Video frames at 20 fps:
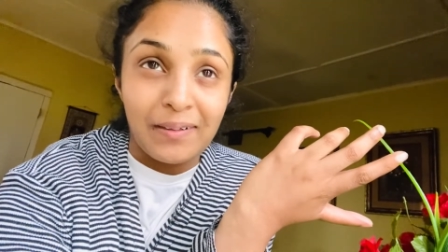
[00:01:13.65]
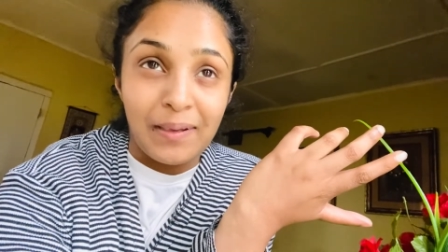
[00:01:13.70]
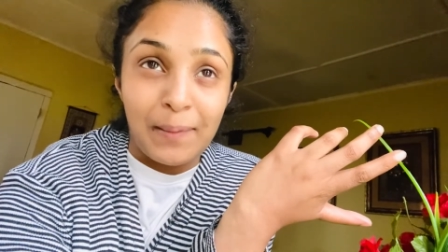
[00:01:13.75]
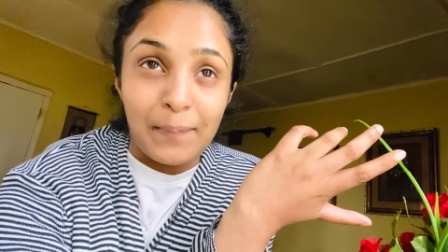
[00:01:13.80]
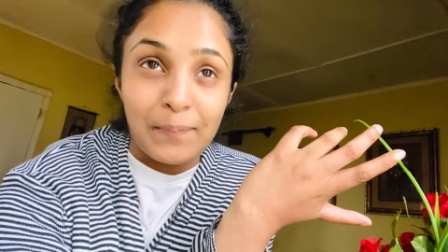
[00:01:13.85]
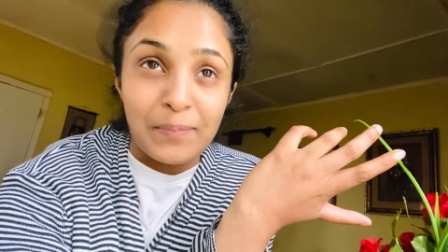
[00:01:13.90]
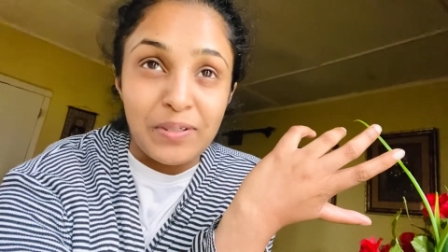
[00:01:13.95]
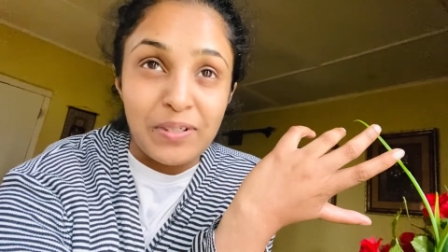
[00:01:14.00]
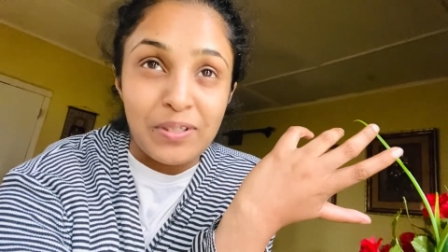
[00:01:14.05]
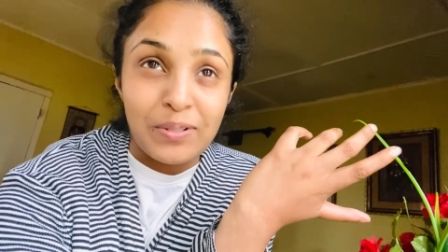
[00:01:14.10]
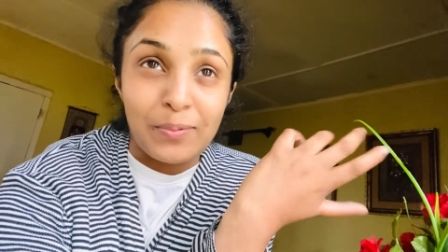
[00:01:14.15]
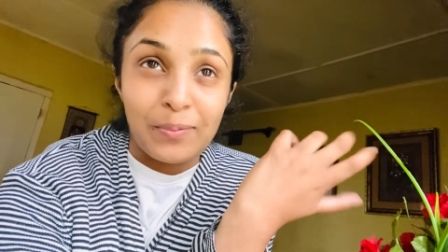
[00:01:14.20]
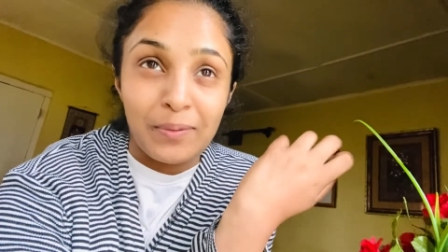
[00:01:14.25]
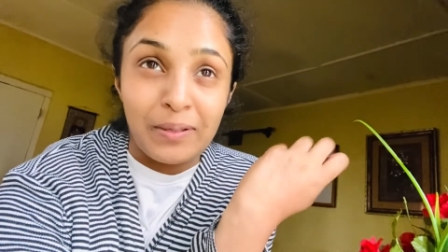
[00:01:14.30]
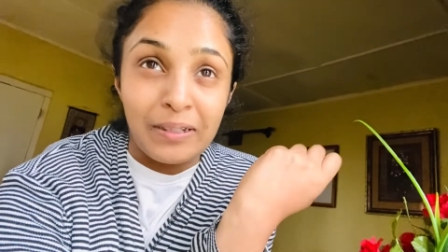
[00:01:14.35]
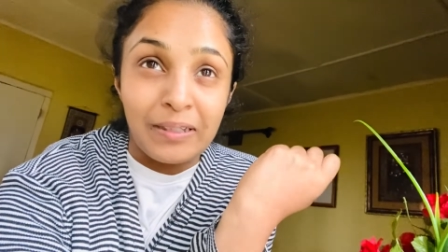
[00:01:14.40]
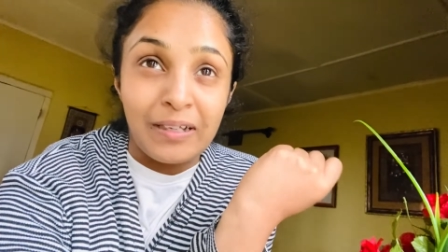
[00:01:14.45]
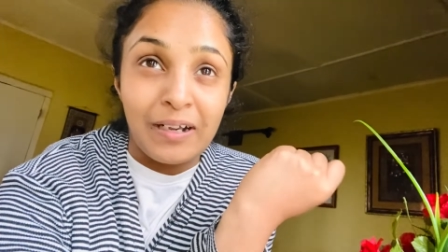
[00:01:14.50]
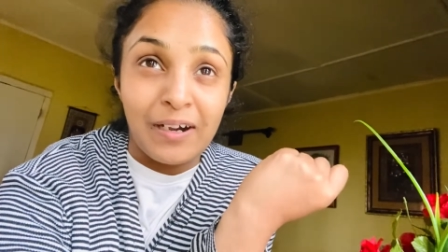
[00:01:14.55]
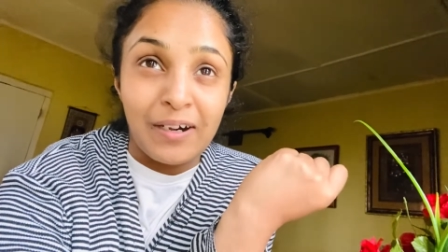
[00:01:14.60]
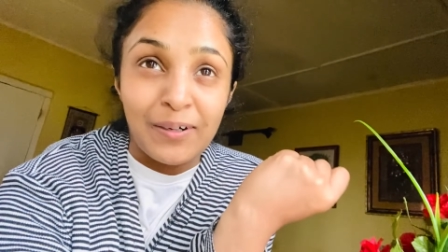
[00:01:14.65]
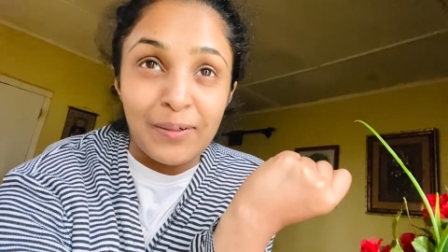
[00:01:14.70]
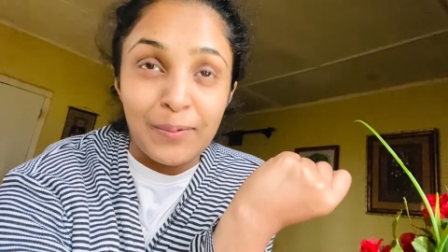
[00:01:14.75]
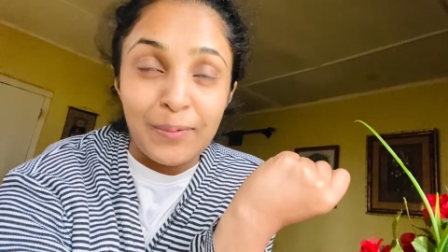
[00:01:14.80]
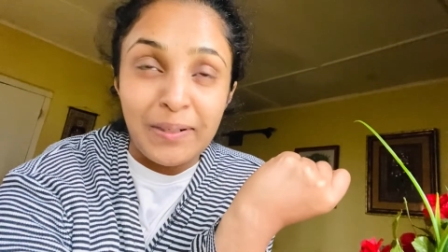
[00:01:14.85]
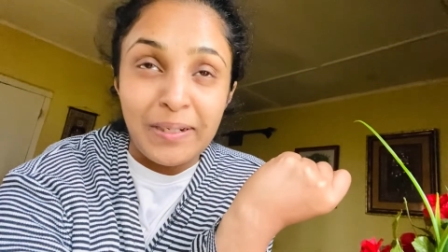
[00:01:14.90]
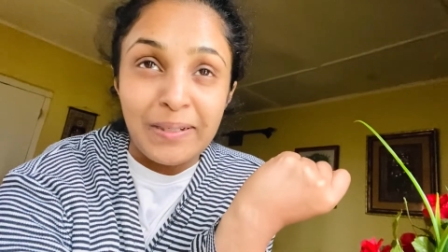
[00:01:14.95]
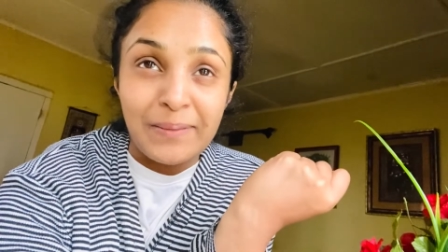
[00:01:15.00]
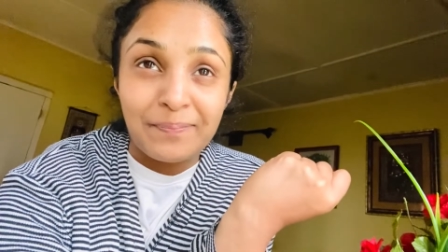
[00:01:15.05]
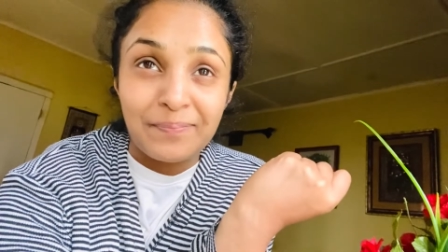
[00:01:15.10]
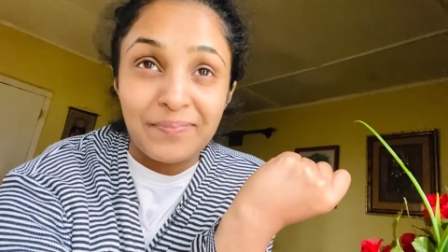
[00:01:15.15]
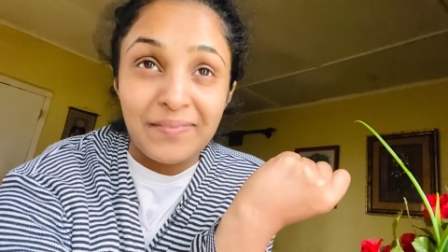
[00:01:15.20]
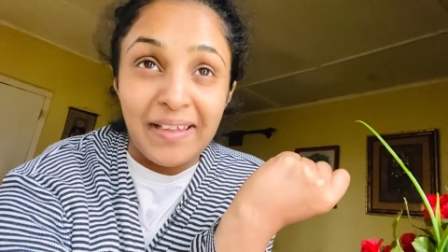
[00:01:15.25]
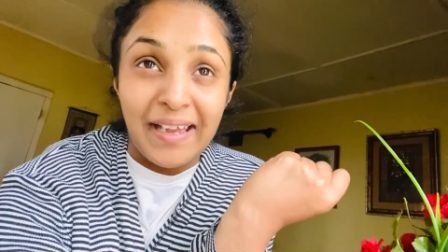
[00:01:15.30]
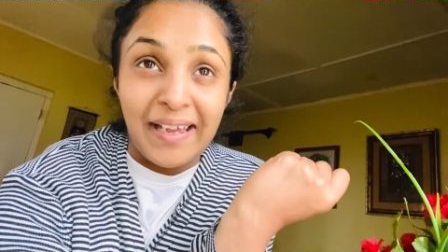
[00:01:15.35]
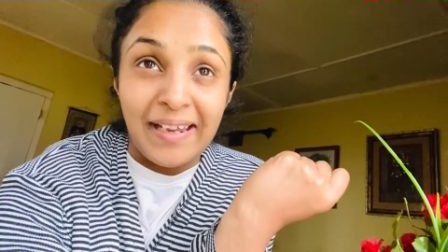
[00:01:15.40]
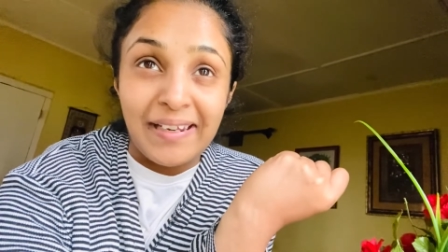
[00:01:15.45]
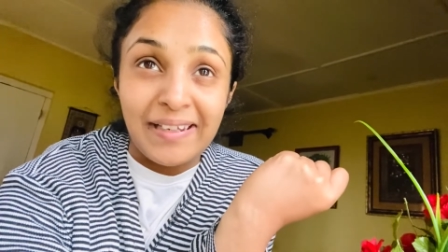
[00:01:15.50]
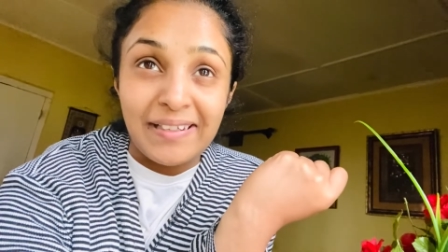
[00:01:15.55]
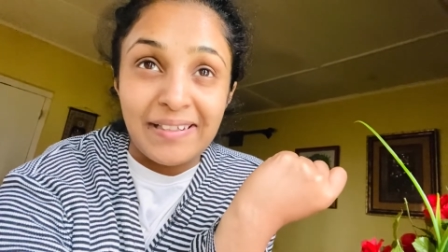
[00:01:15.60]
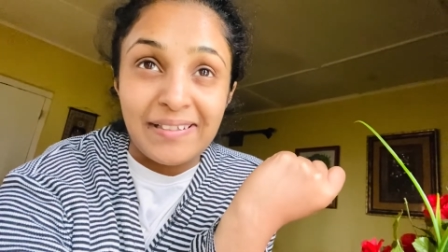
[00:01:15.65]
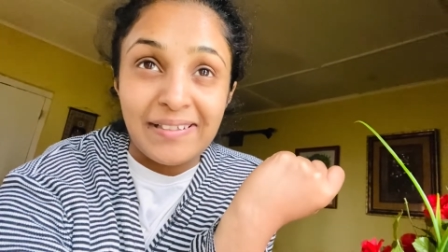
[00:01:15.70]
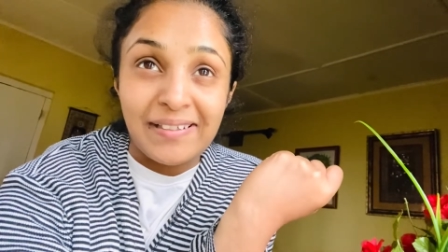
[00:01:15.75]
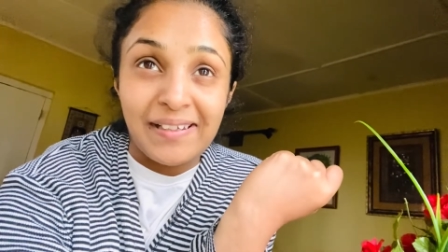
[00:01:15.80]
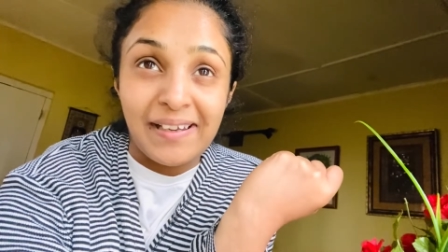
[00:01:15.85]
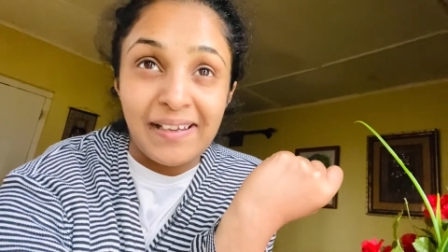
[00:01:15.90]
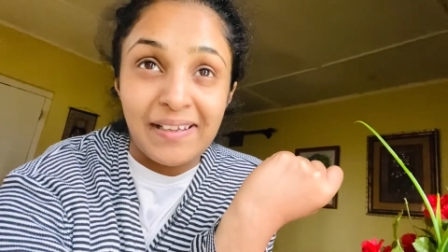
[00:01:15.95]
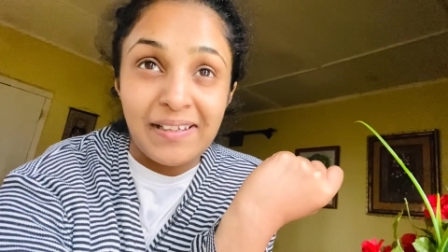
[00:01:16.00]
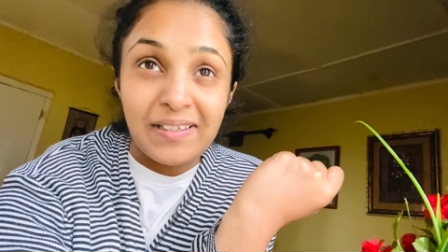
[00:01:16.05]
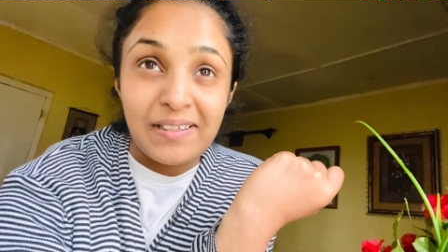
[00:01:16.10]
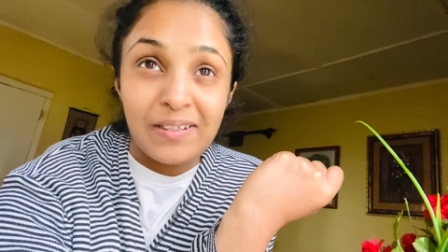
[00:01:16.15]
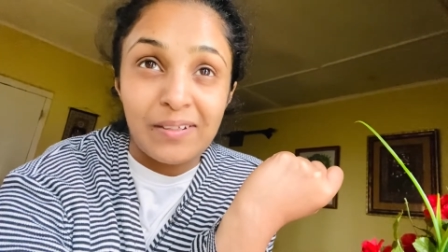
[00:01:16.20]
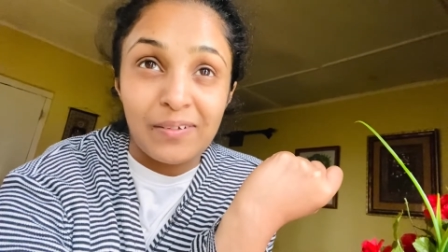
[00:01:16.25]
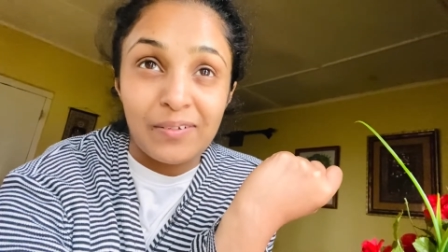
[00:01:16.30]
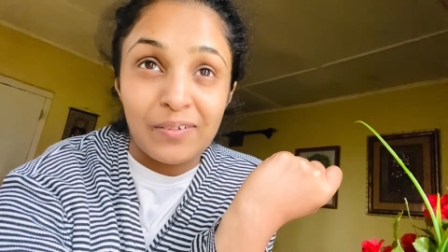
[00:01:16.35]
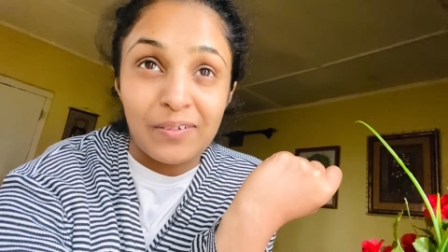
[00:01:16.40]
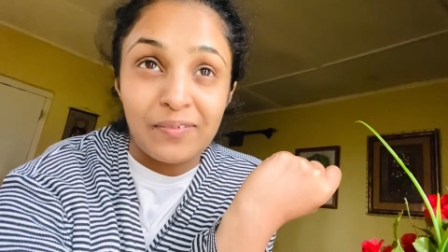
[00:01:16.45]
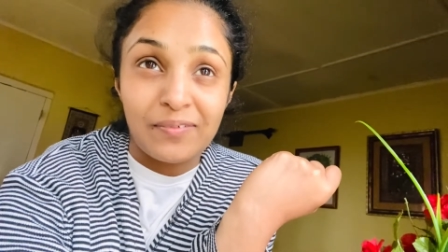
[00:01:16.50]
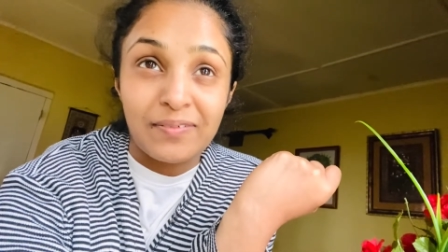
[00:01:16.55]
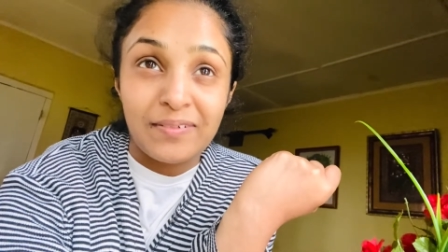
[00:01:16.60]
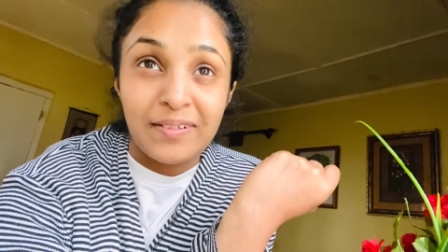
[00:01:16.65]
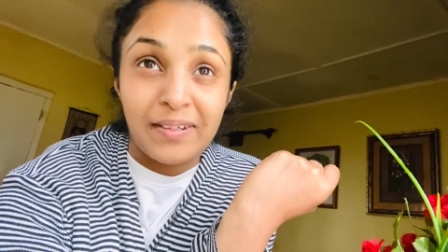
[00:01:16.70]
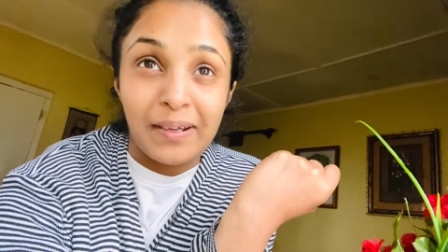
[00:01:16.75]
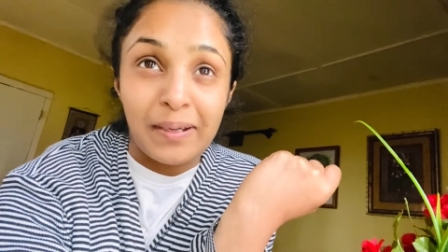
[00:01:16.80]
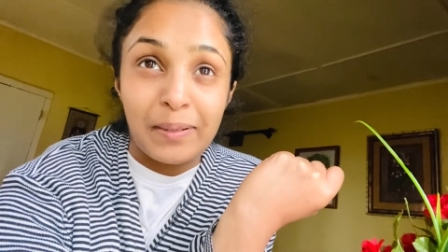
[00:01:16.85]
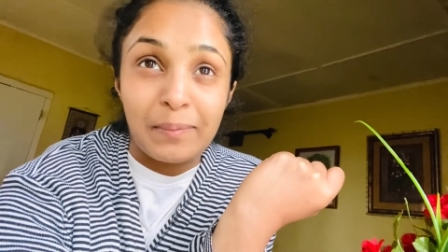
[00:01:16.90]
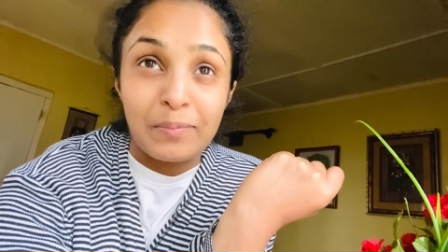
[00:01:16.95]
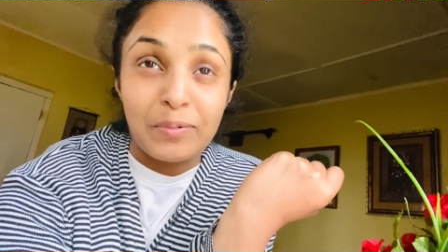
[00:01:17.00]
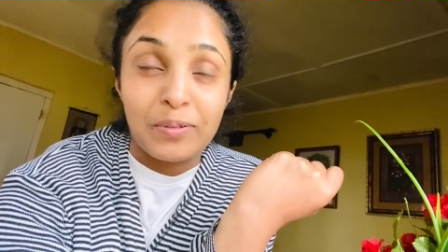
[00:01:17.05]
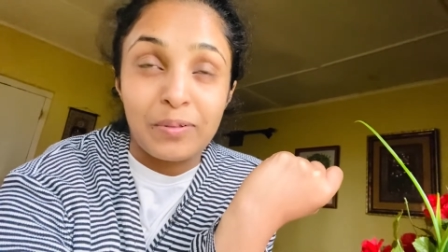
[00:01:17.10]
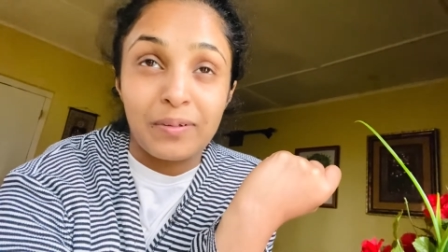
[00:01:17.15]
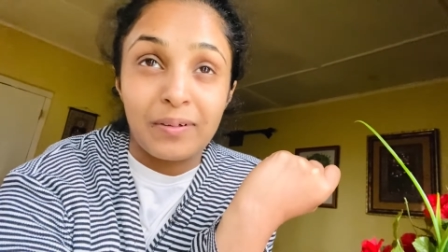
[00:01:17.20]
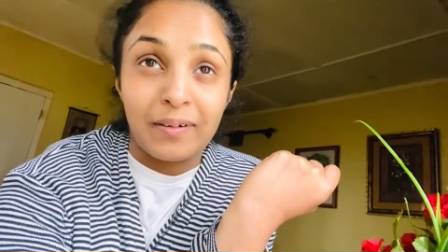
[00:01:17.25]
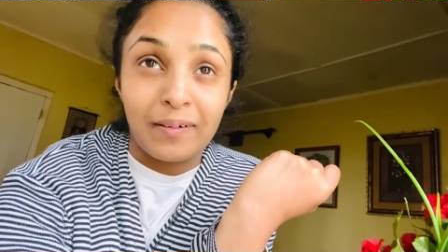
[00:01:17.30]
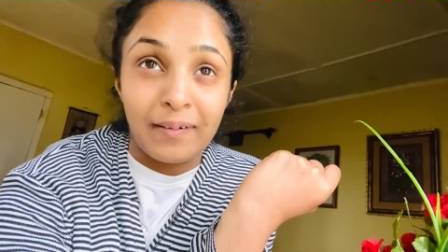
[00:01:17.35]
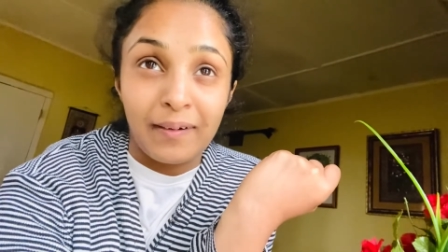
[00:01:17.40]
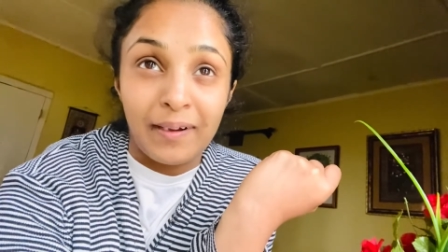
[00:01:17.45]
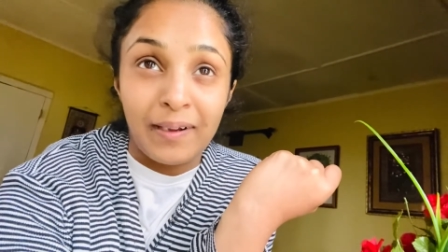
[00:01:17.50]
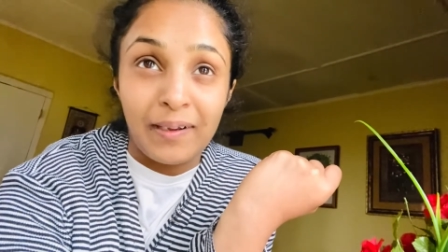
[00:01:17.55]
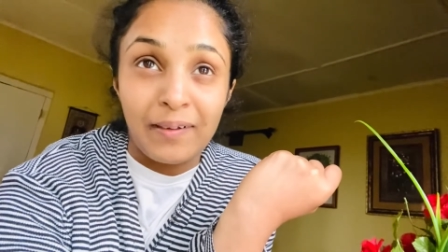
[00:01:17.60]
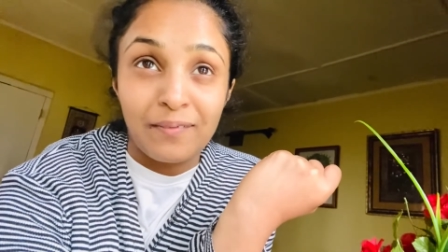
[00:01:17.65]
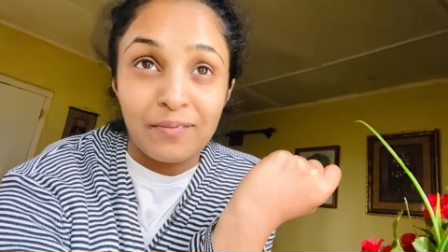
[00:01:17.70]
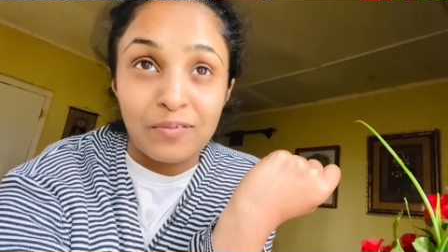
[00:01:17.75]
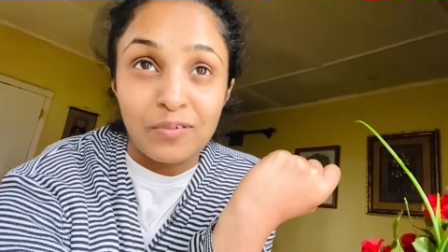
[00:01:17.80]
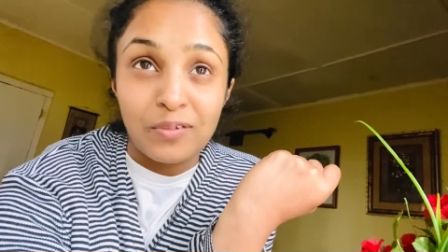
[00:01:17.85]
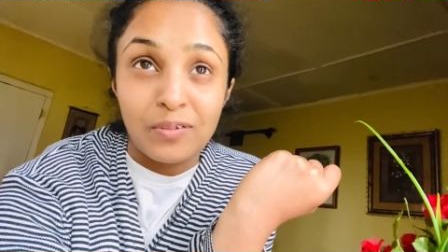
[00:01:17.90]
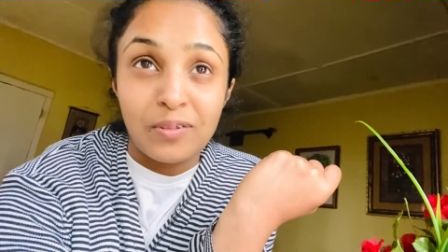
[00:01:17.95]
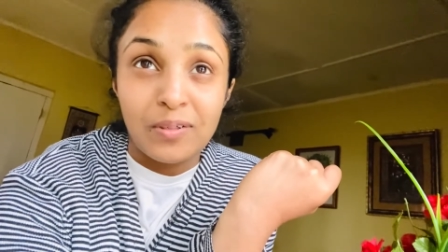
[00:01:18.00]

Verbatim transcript: i'm just really hungry and it takes a lot of time to arrive